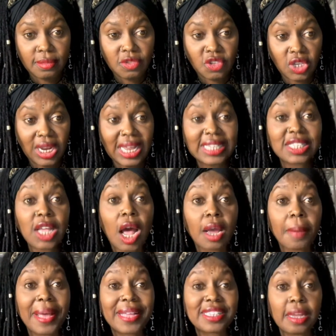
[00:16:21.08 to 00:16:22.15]
So let's
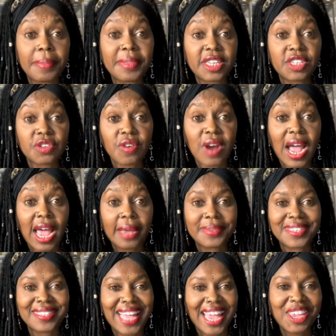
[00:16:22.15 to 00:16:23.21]
talk about some of these
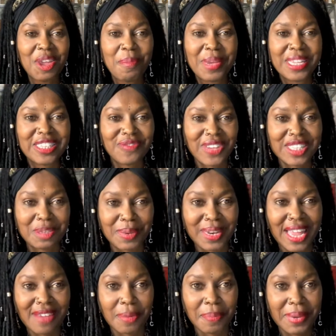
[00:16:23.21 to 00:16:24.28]
crimes. Thank you, Misfits
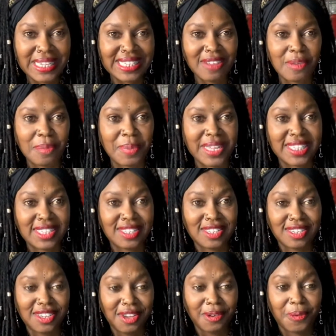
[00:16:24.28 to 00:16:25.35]
beloved. Peace, love, and blessings
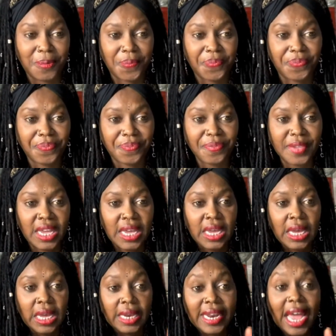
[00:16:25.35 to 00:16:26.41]
to you.
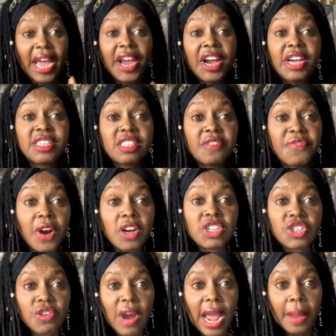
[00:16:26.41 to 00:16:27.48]
Now, here's the
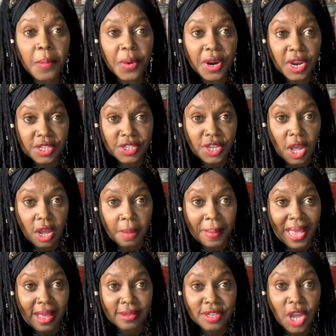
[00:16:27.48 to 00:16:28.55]
first crime we're going to talk
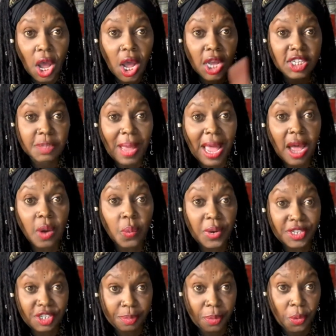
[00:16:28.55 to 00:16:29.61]
about, caused by a
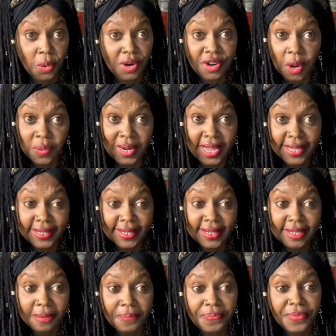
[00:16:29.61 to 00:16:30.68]
Ouija board, no
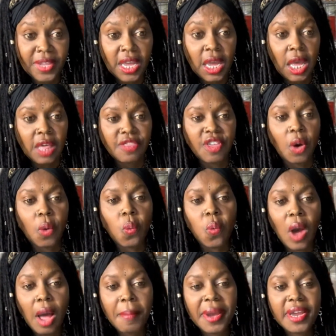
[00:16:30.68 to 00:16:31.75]
less. The
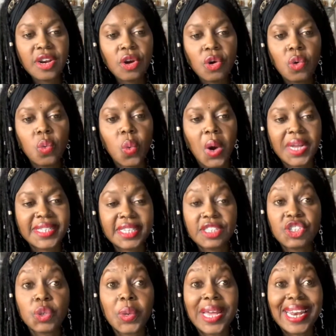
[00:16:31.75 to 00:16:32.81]
woman who wanted
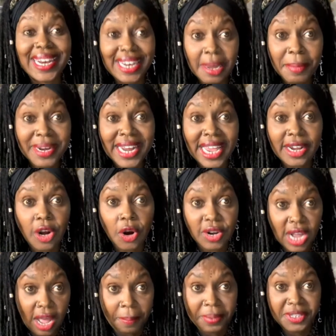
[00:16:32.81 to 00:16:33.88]
to eliminate her
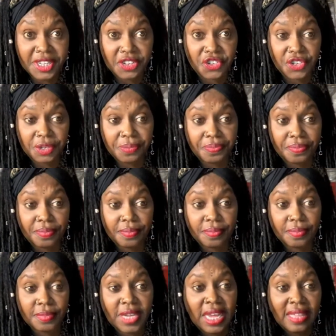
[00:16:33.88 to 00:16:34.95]
competition.
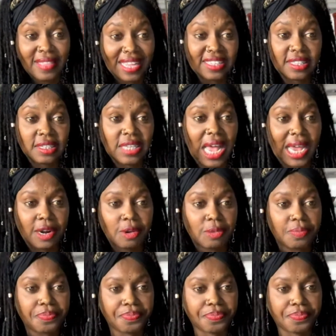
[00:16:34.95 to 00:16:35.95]
That's the title.